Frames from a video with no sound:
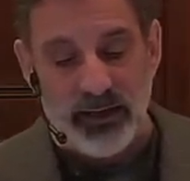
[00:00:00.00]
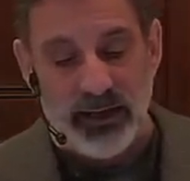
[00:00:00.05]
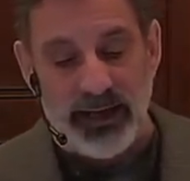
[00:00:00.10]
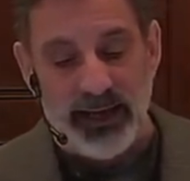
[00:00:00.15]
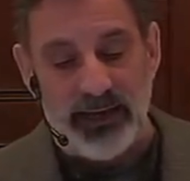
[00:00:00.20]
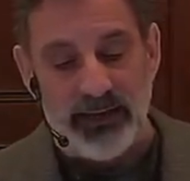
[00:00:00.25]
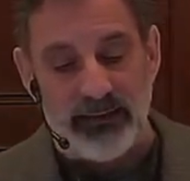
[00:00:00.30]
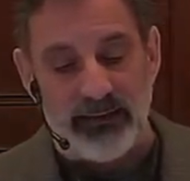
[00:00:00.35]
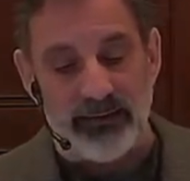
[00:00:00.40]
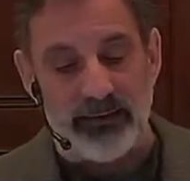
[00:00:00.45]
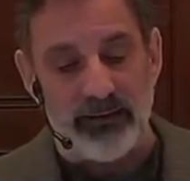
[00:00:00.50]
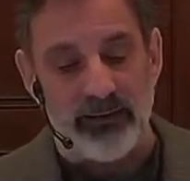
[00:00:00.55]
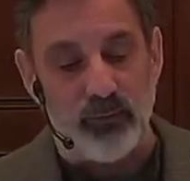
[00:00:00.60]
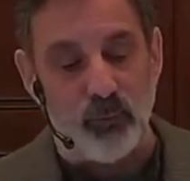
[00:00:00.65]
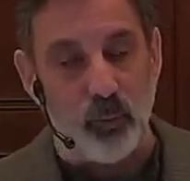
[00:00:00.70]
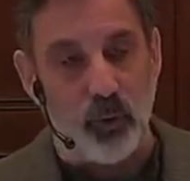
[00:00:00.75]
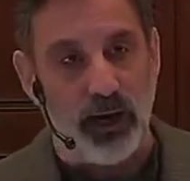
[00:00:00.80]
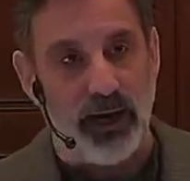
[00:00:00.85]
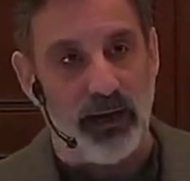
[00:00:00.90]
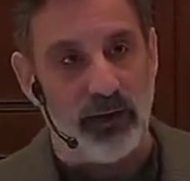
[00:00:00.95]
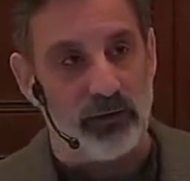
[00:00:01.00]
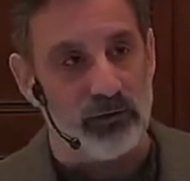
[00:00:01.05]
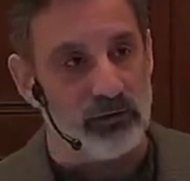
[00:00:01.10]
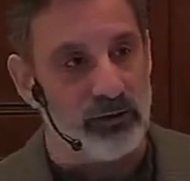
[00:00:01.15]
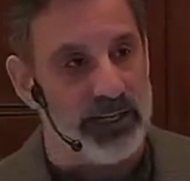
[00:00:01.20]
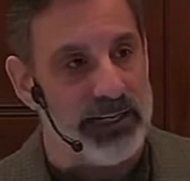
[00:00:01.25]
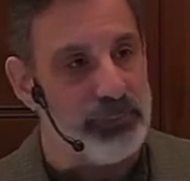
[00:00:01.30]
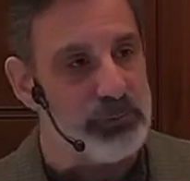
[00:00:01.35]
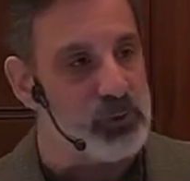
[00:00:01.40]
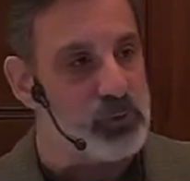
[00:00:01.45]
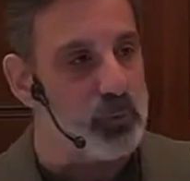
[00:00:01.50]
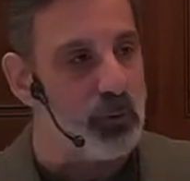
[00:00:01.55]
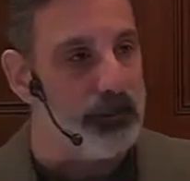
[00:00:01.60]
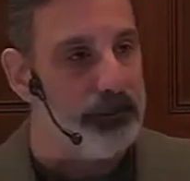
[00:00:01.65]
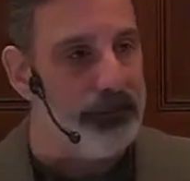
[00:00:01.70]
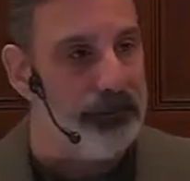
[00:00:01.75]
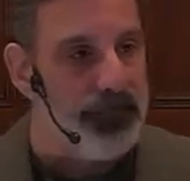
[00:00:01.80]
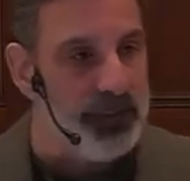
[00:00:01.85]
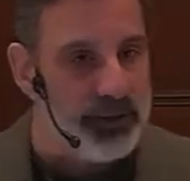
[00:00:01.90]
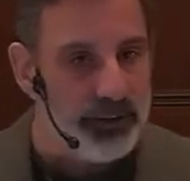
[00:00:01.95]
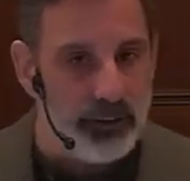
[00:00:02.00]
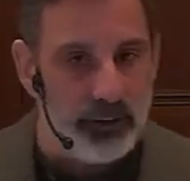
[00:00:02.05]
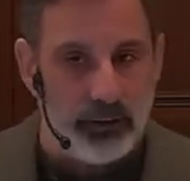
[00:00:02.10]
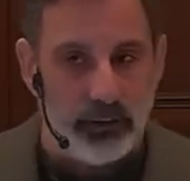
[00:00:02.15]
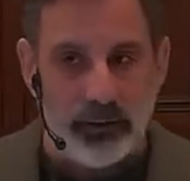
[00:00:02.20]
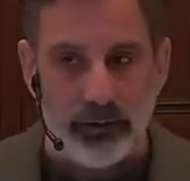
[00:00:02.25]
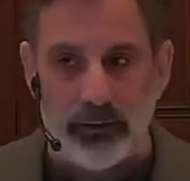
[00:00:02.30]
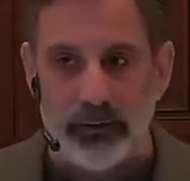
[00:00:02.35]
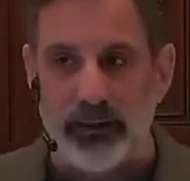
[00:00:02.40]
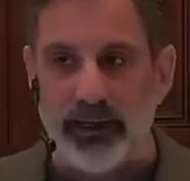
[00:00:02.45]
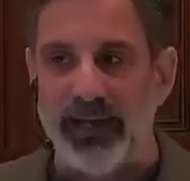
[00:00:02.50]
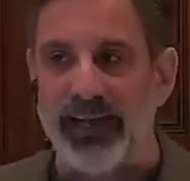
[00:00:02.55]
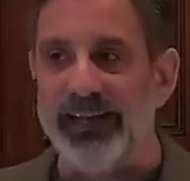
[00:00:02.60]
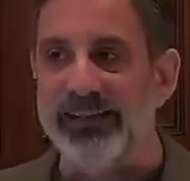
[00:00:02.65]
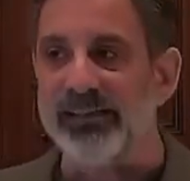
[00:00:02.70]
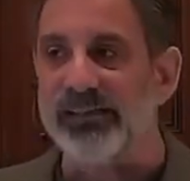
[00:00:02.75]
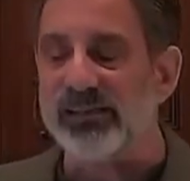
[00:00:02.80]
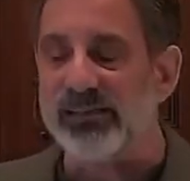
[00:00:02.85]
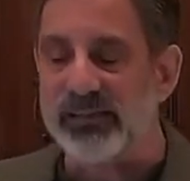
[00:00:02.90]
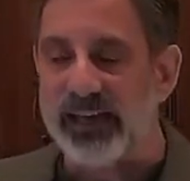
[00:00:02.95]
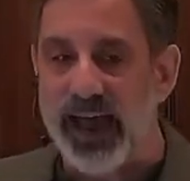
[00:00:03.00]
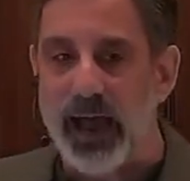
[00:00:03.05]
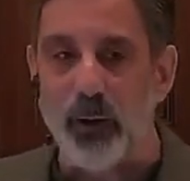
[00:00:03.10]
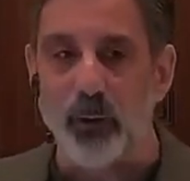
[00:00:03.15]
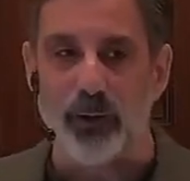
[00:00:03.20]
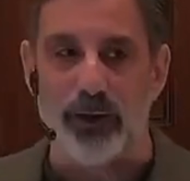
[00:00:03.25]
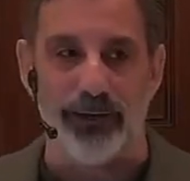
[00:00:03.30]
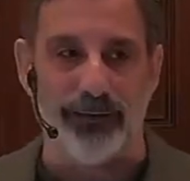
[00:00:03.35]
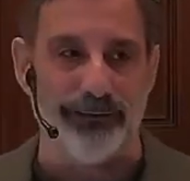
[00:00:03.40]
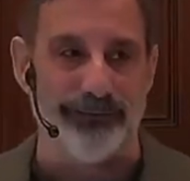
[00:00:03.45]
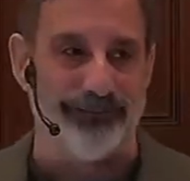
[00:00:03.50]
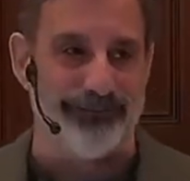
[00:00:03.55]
And wild grapes were bitter and sour.